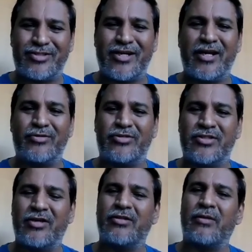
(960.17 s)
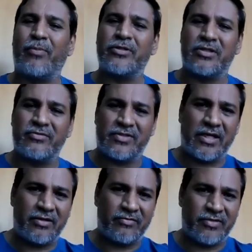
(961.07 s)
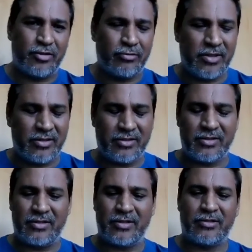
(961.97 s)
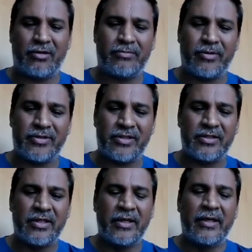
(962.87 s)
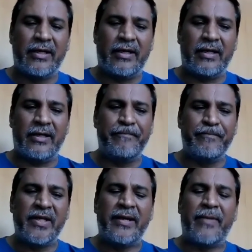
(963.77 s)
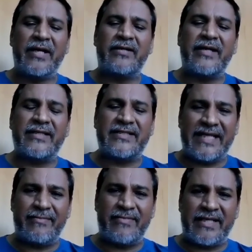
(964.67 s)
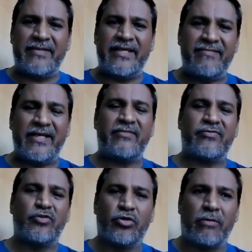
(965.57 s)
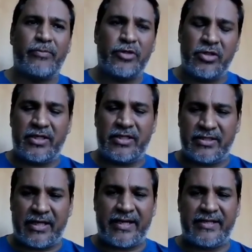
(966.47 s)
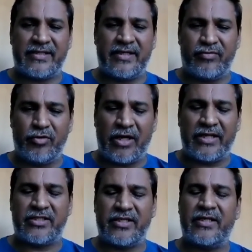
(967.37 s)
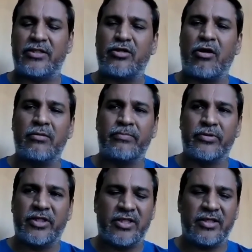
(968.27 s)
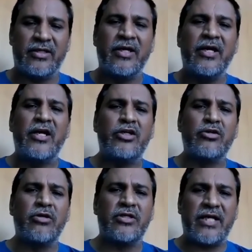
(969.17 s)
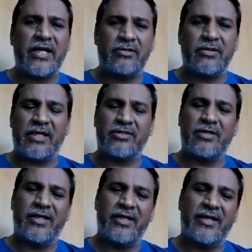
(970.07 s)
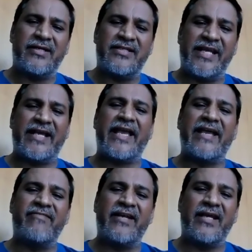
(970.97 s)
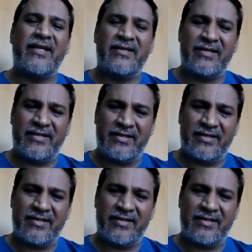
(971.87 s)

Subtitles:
I'm just trying to stay on the positive side of the human thought process. But at the same time, even if those opportunities arise, and if you are, let's say, in a strong position, don't try to actually take every